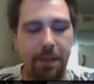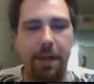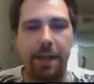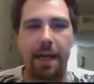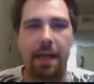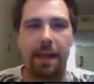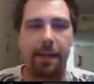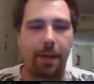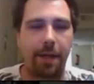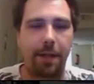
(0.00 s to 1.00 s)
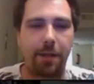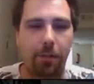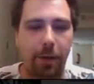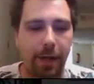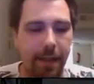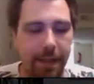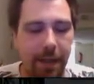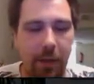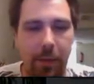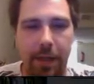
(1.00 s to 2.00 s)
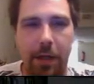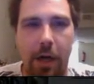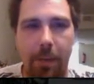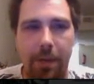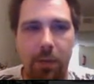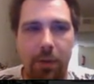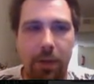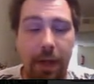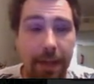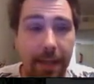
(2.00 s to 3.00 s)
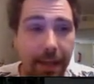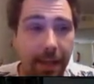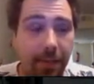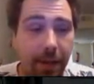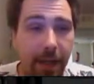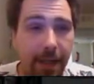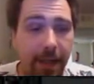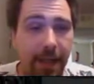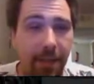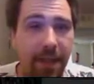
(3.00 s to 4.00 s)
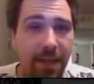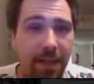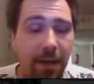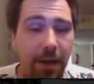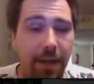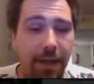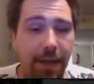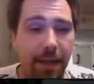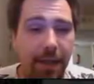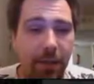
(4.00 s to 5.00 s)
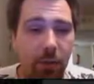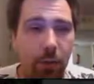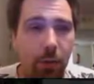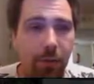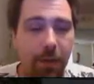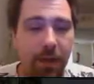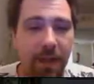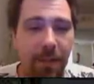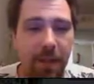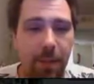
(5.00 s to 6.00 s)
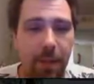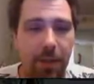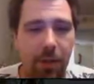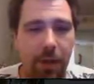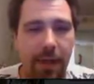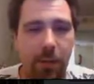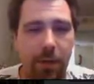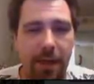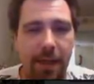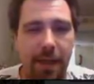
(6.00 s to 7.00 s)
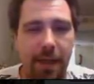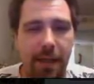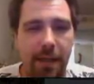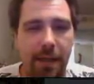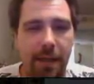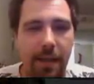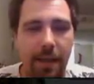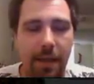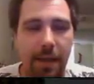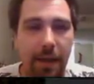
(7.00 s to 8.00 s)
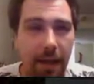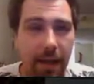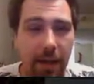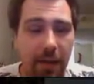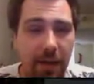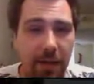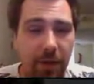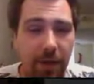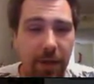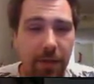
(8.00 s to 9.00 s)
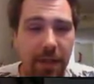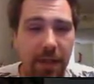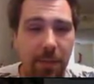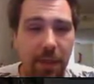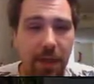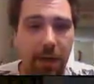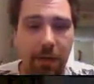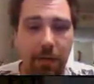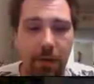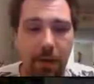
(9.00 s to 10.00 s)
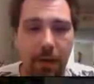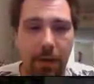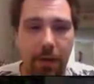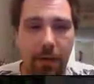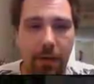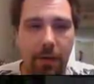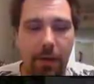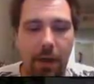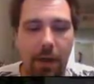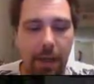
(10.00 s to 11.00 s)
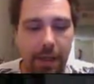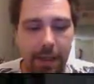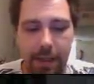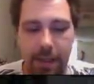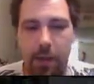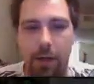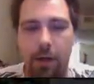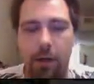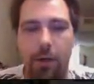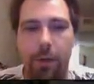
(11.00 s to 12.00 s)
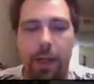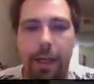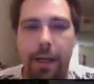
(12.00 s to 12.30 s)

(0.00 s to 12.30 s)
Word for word: hit that like button. Don't forget to tell me in the comments what you guys think. If you guys like that bestiary idea, that's cool. If there's something special you guys want to see in any of these videos, let me know. Oh, that didn't take long at all to relate.